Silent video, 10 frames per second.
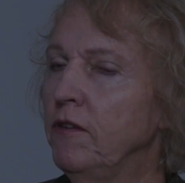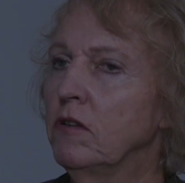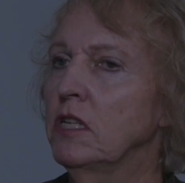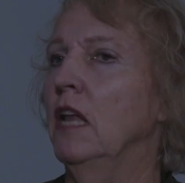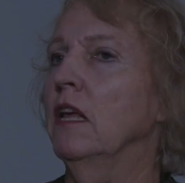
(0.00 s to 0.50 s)
you
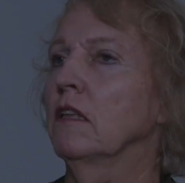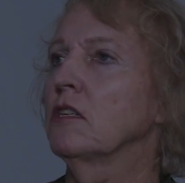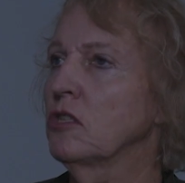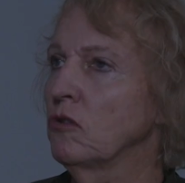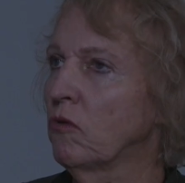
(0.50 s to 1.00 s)
are telling a
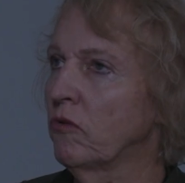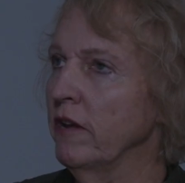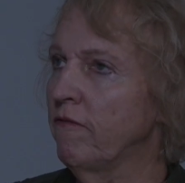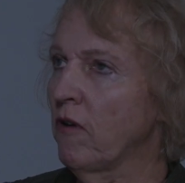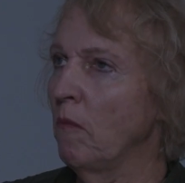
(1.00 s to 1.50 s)

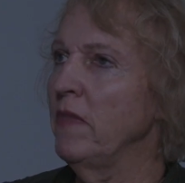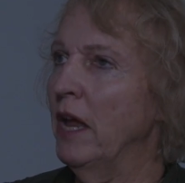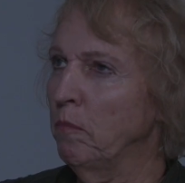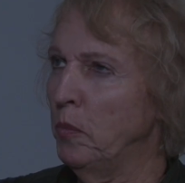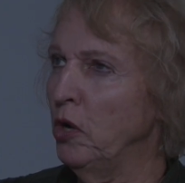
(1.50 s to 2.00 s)
story from
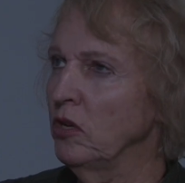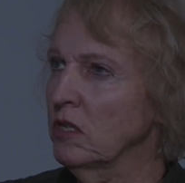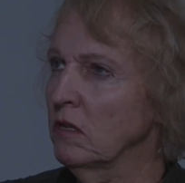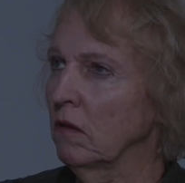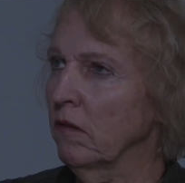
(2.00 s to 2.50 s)
that
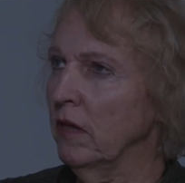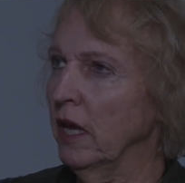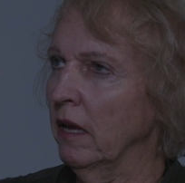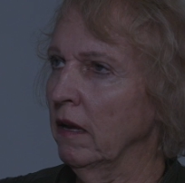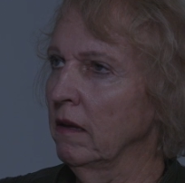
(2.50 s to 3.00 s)
personal
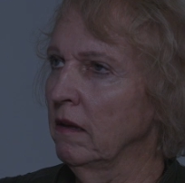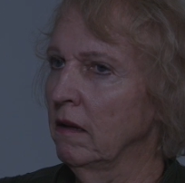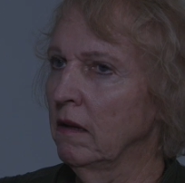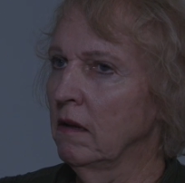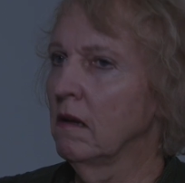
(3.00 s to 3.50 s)
thing mm.
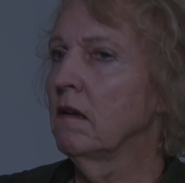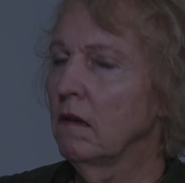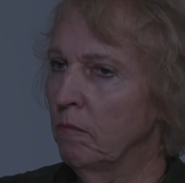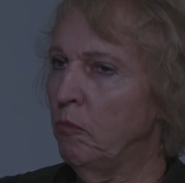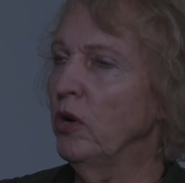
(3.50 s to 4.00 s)

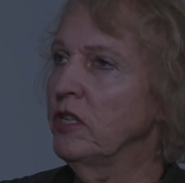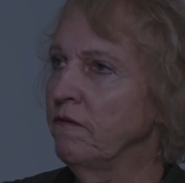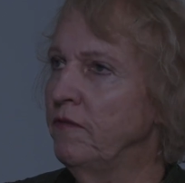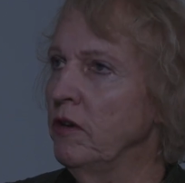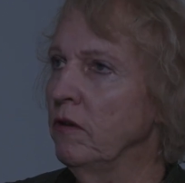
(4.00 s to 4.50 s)
point
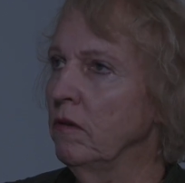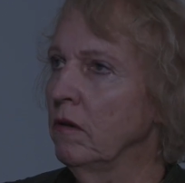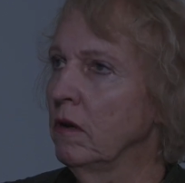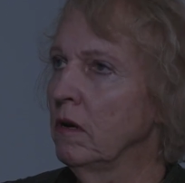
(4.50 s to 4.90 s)
of view, hmm.